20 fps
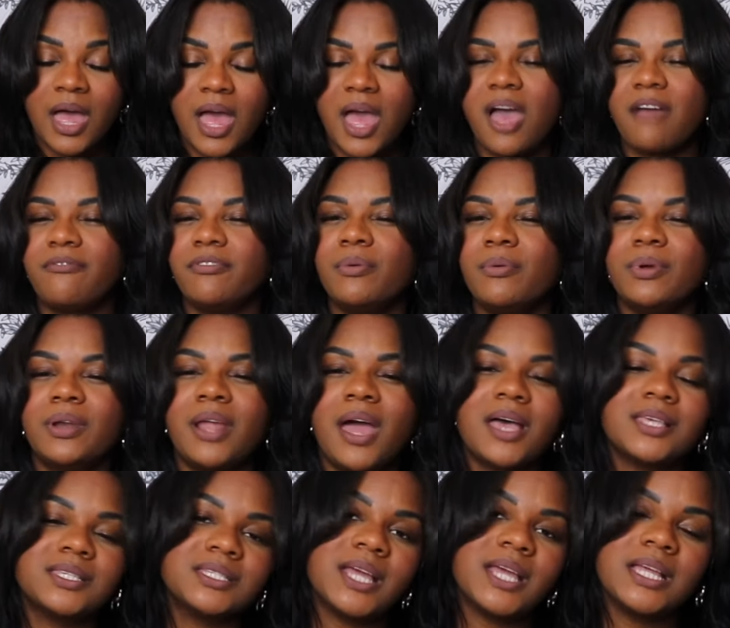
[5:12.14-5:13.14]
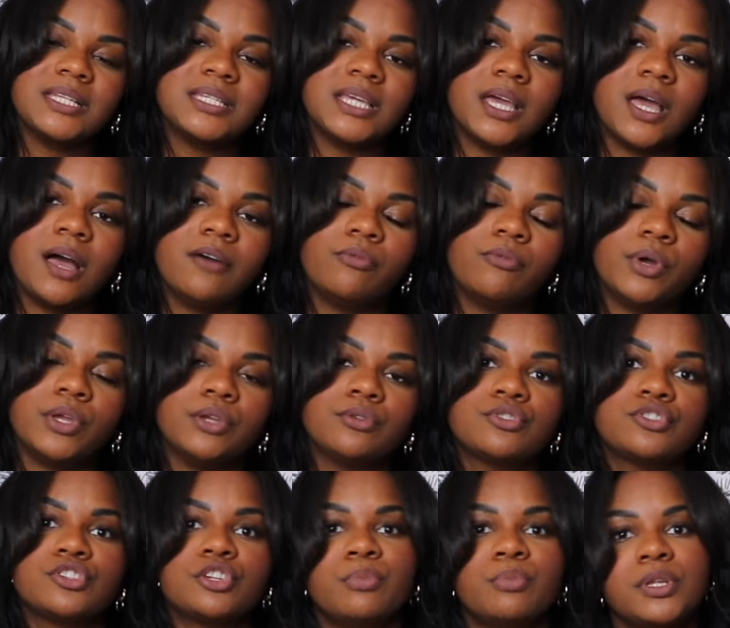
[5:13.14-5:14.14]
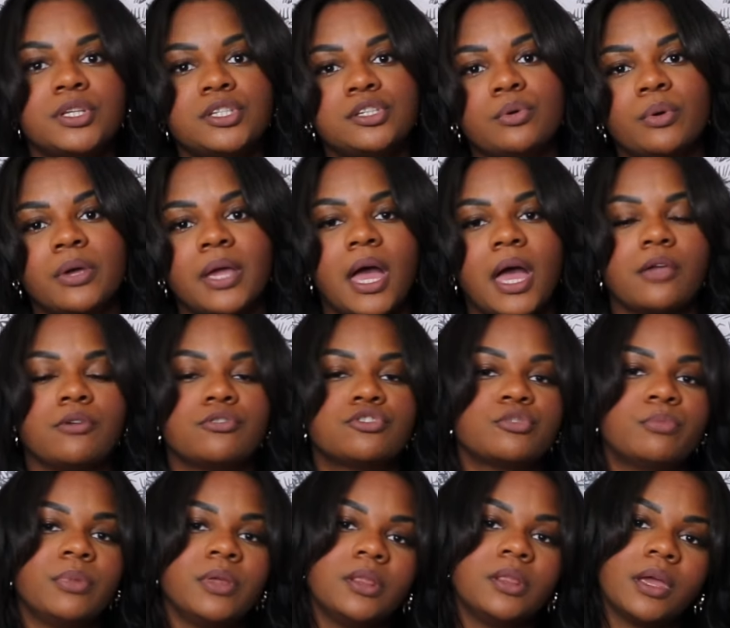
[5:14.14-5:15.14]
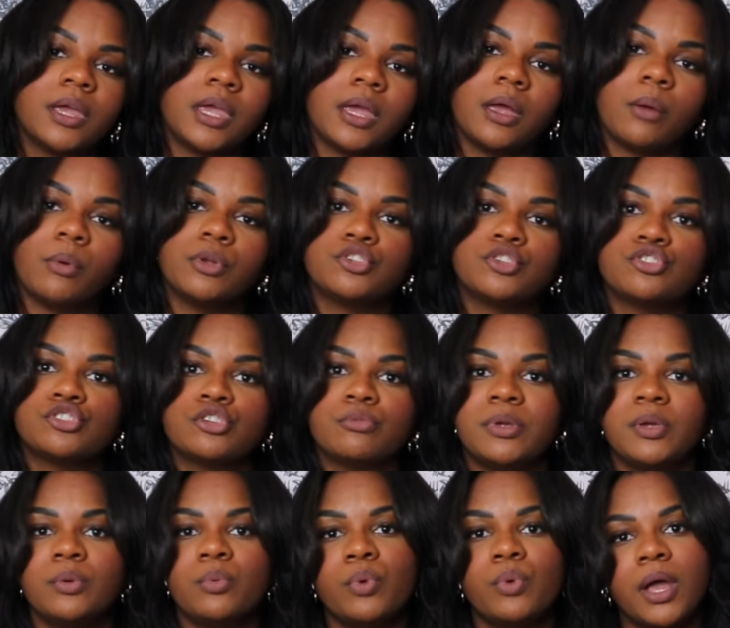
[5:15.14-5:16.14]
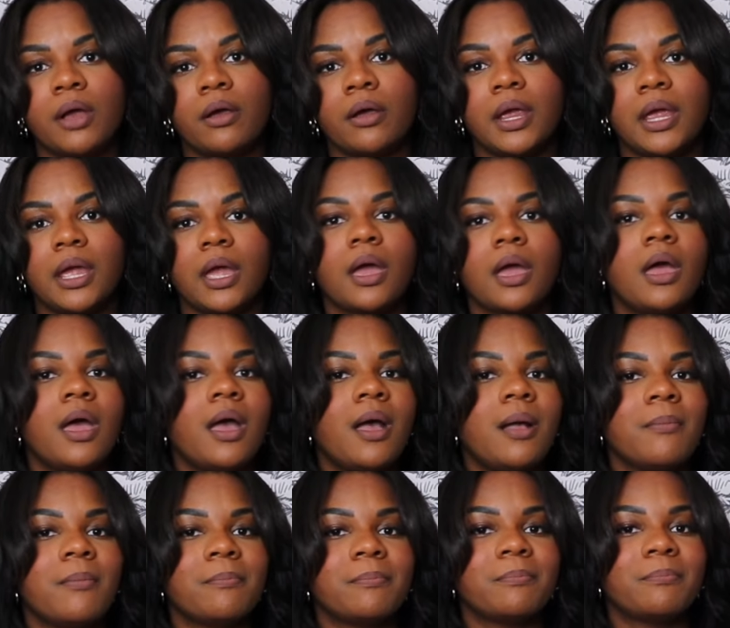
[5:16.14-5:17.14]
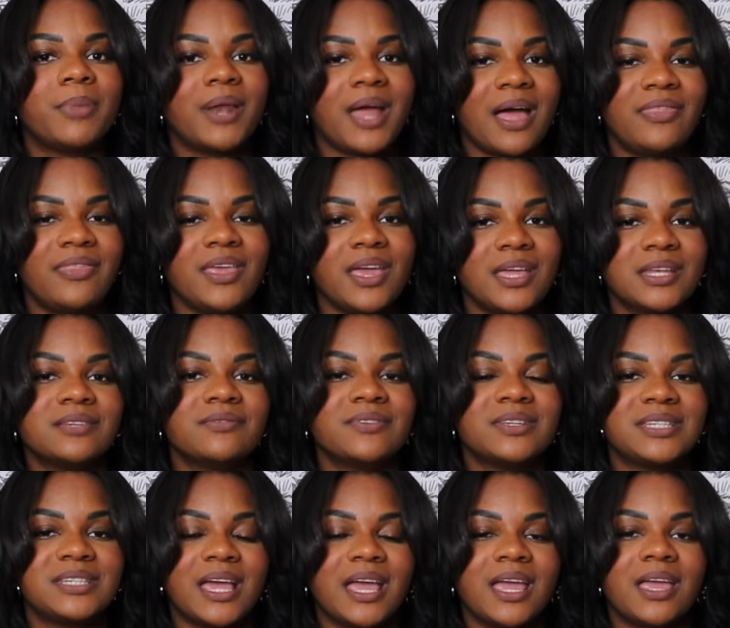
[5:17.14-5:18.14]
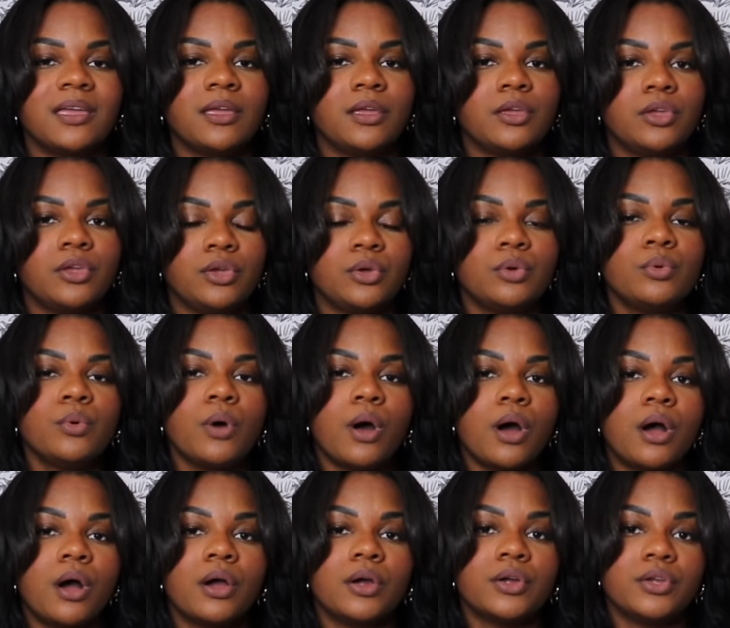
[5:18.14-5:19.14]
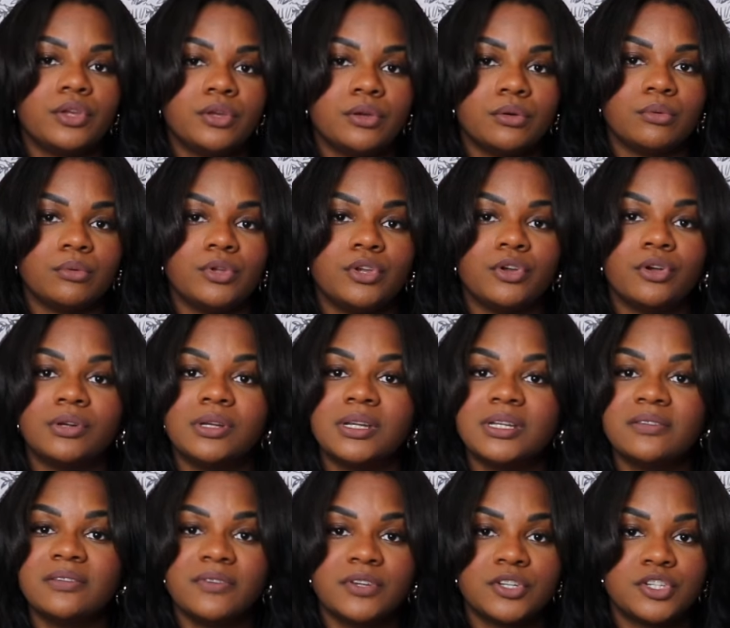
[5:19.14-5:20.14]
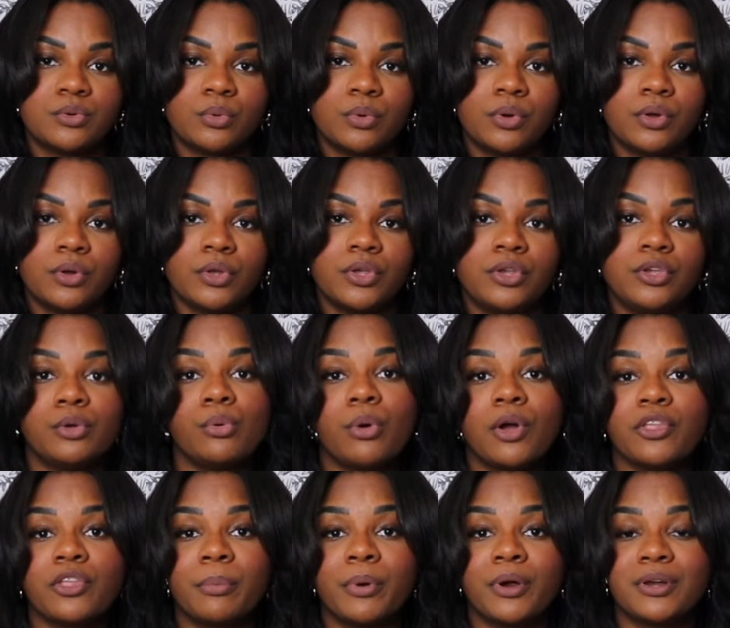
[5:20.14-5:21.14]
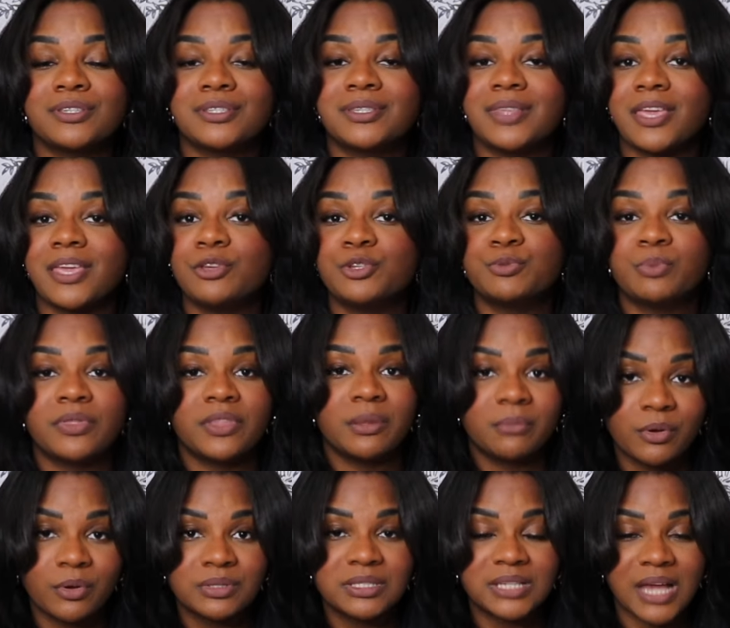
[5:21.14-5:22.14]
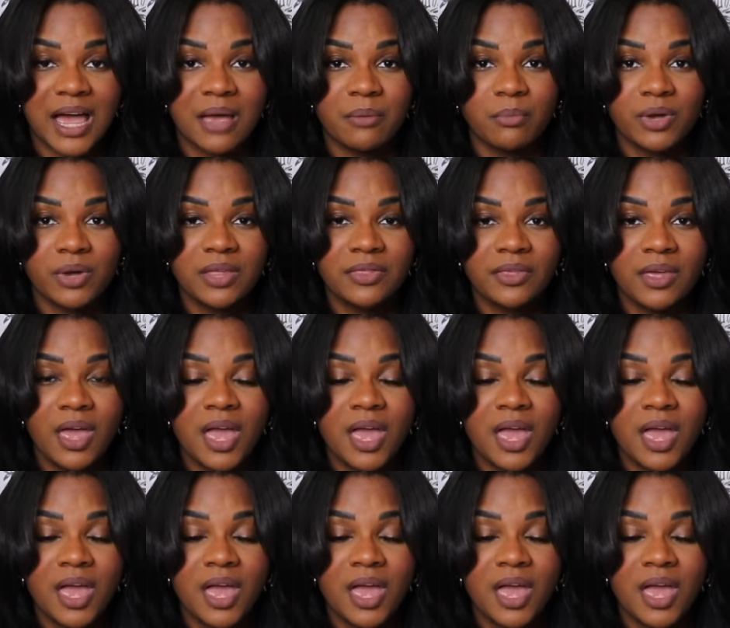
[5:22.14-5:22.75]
Everyone has an idea of what you should be doing, how you should be looking, what you should be wearing. But at the end of the day, you are you. You're an individual. You are the person that you spend the most time with.